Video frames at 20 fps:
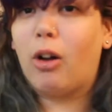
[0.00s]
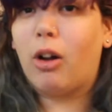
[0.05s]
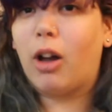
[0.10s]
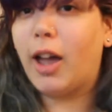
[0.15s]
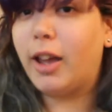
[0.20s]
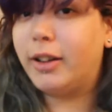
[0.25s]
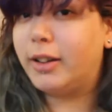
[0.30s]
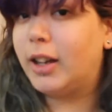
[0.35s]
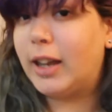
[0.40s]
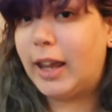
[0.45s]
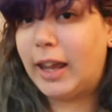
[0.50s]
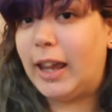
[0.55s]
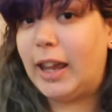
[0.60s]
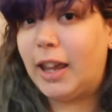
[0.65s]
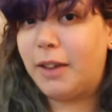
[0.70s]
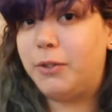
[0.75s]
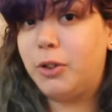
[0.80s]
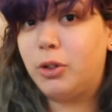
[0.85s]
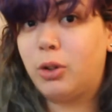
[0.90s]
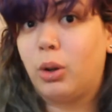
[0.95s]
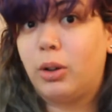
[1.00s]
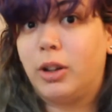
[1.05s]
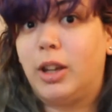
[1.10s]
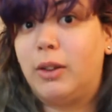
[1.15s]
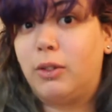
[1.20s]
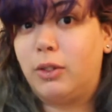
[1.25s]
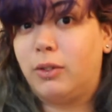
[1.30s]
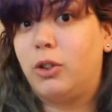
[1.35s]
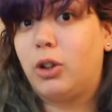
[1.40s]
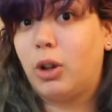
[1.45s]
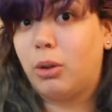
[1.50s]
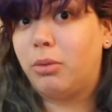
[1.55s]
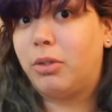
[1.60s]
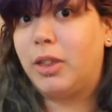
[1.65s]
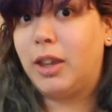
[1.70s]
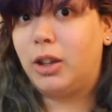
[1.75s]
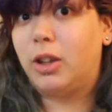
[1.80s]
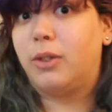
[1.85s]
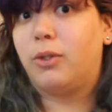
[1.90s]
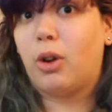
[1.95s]
And if you don't
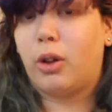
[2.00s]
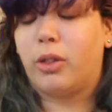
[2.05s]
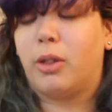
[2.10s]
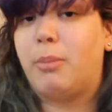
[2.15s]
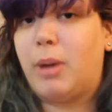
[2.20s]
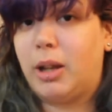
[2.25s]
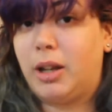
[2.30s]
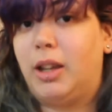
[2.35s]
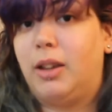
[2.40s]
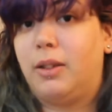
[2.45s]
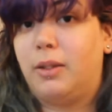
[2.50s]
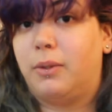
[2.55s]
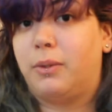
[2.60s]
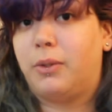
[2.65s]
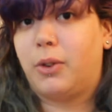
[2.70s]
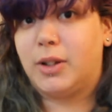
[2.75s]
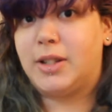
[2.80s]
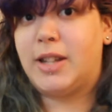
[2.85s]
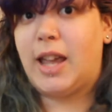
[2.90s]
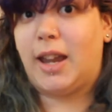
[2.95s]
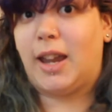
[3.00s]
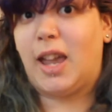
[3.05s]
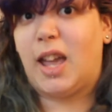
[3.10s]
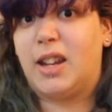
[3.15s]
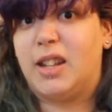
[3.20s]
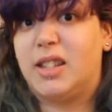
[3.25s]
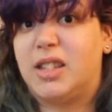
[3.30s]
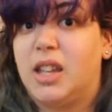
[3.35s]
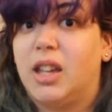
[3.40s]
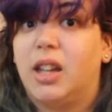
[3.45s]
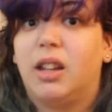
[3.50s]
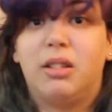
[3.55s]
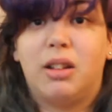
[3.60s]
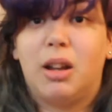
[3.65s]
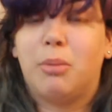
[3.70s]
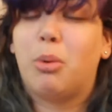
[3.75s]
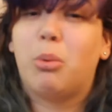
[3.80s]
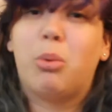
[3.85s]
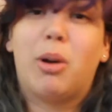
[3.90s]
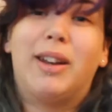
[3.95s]
think you've got the money for a tech editor,
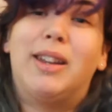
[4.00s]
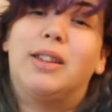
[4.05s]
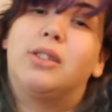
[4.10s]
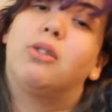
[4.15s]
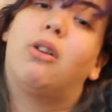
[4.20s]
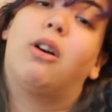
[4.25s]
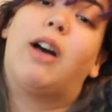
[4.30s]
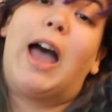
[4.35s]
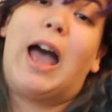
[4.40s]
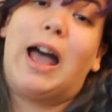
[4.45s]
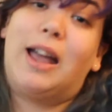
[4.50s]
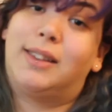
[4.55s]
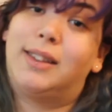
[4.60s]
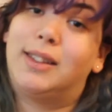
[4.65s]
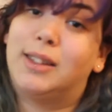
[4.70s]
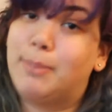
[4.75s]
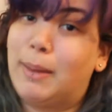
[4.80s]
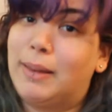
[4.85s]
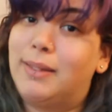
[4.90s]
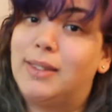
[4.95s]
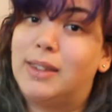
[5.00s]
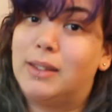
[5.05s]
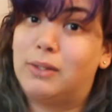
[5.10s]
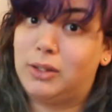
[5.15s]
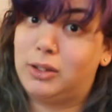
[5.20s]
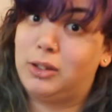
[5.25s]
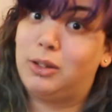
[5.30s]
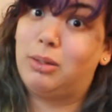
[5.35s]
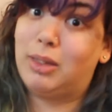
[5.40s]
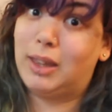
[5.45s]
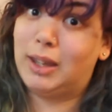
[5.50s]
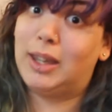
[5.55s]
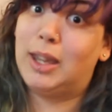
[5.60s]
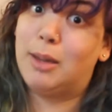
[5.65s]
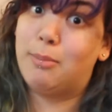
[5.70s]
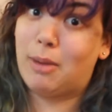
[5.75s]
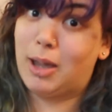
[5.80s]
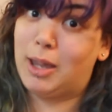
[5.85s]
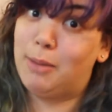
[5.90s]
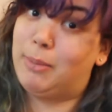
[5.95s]
number one, it's not as expensive as you think it
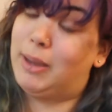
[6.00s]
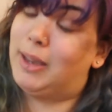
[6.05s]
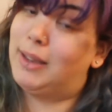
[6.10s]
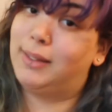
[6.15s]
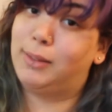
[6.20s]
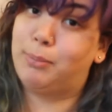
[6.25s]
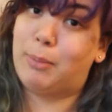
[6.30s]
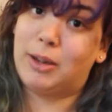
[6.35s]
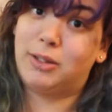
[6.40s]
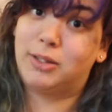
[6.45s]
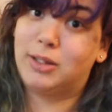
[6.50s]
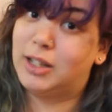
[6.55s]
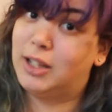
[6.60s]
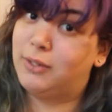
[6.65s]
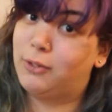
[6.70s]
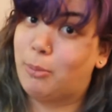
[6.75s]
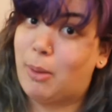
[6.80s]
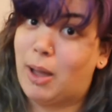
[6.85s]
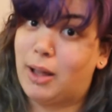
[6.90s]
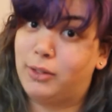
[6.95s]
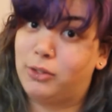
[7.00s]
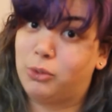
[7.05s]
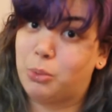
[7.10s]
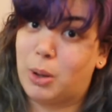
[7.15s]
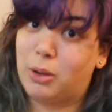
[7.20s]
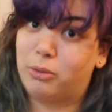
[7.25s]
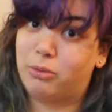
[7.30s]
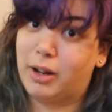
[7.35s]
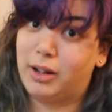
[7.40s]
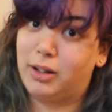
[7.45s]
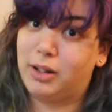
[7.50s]
might be, especially if your pattern's well written